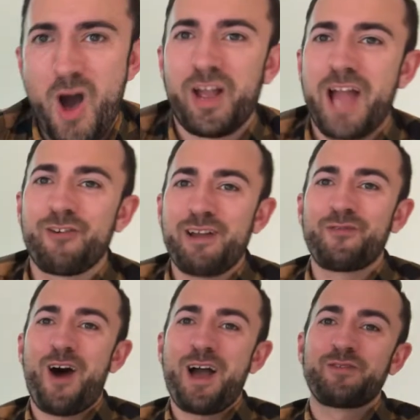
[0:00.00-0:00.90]
Okay, grade
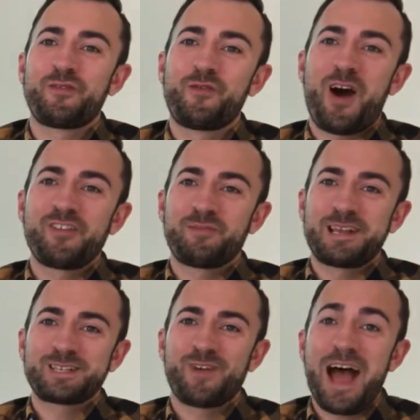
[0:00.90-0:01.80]
5 in 5
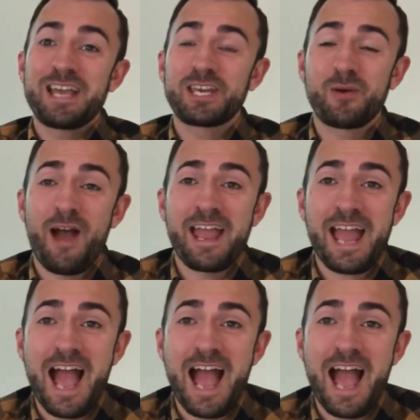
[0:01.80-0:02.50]
minutes for AQA